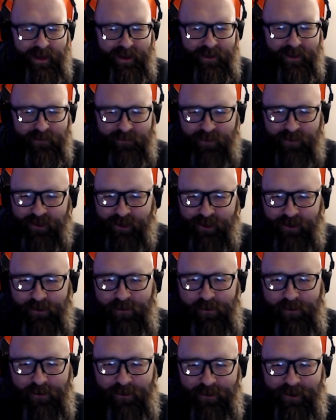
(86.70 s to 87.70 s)
For the
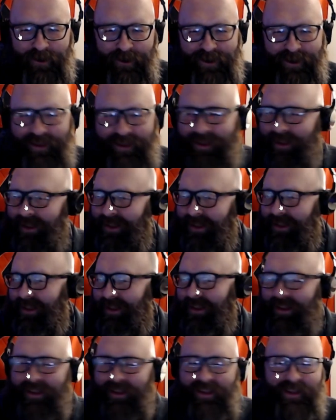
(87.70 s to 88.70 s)
horde.
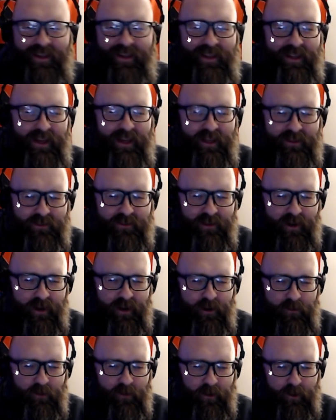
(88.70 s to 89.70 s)
It's
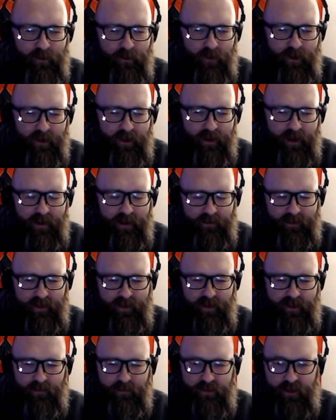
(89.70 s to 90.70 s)
World of Warcraft.
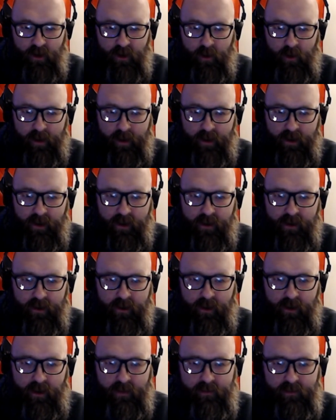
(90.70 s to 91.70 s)
I'm showing my nerd
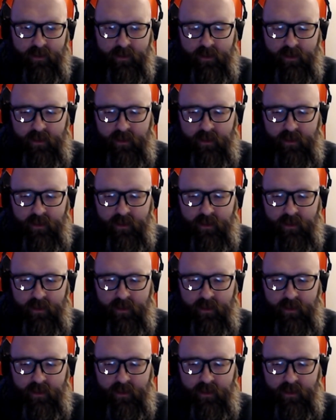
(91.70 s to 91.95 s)
off.